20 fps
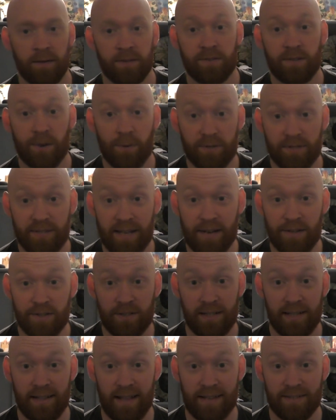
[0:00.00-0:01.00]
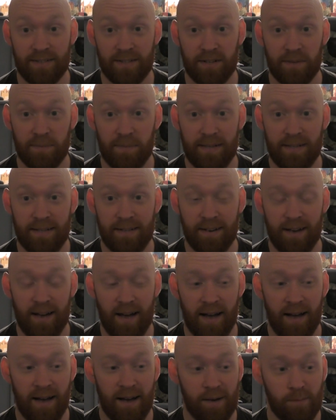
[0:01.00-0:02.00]
So essentially that's going to mean
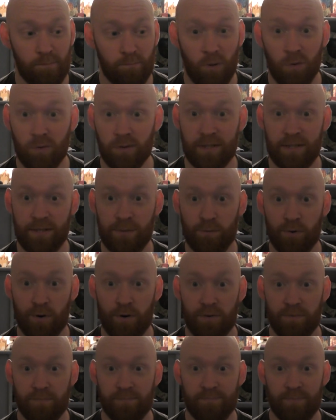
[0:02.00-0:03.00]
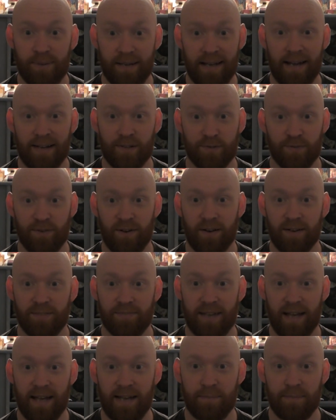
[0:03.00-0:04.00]
multi-room
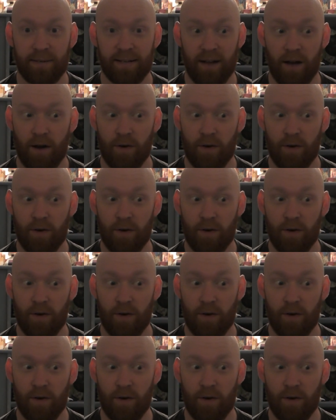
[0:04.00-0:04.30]
PS5 gaming,